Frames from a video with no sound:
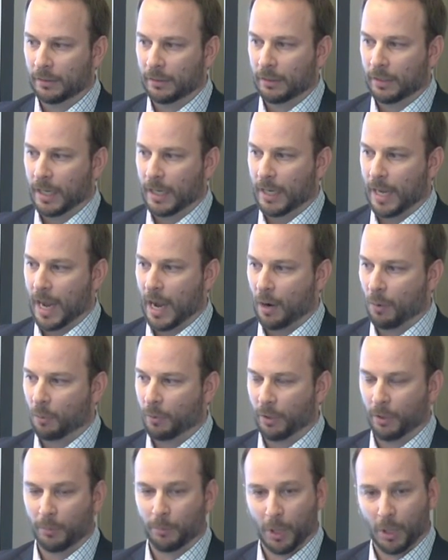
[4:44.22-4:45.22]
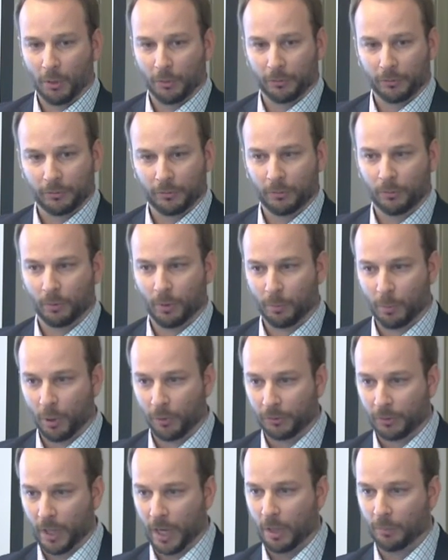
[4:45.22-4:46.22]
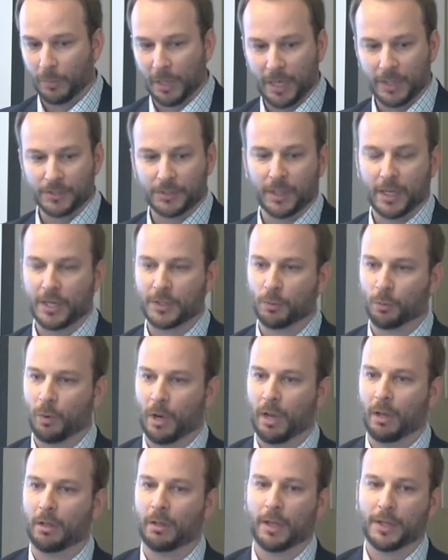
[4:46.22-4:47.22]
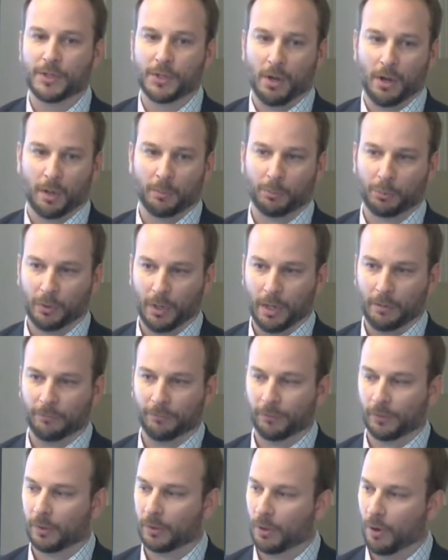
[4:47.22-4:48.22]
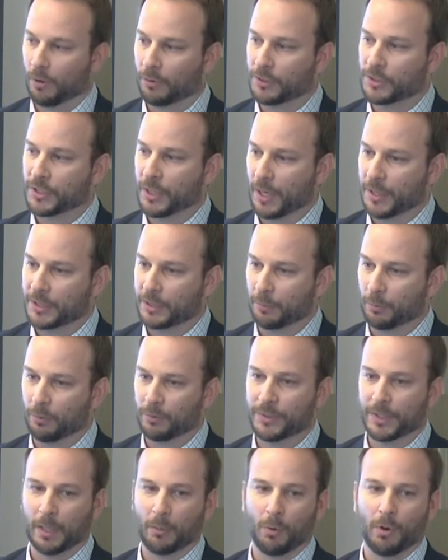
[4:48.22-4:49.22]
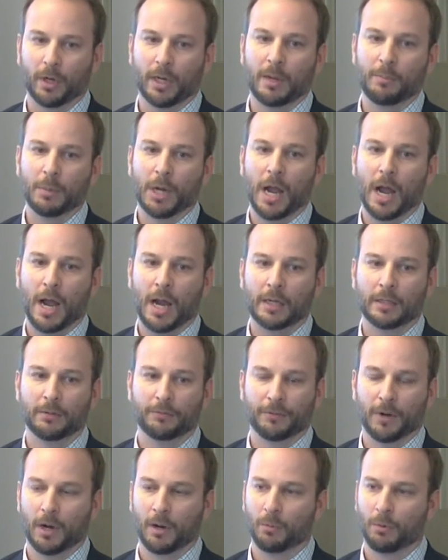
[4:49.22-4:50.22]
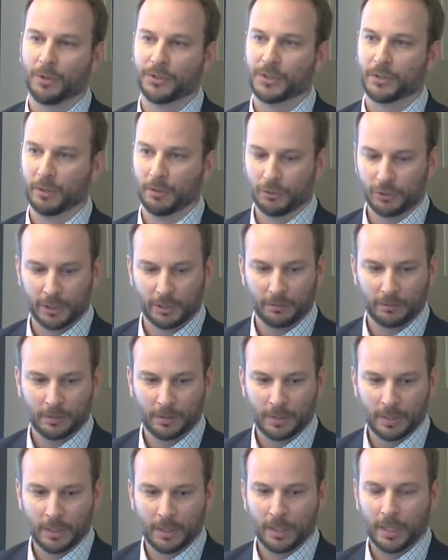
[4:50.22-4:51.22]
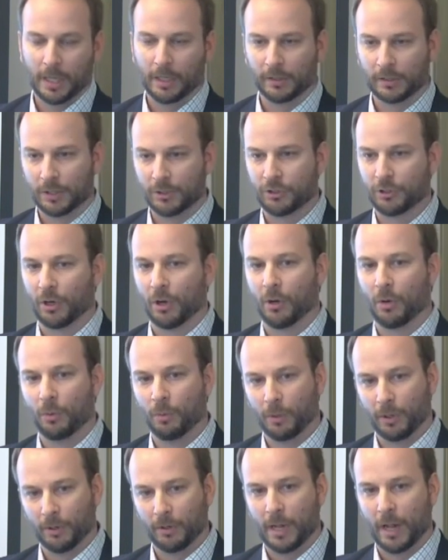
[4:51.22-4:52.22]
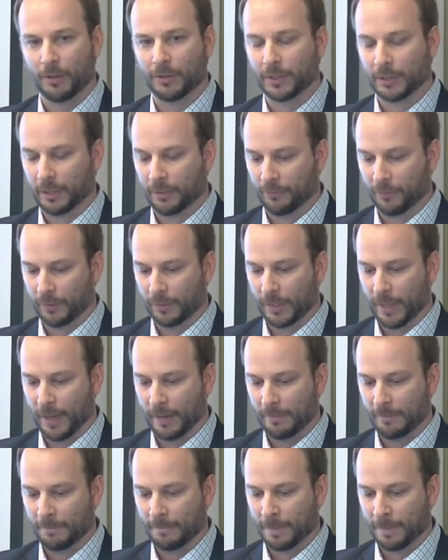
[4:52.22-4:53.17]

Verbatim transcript: And now we are both. We're both cloud-based as well as on-prem. For the largest customers, they want a behind-the-firewall solution. And at this show, we are now delivering that.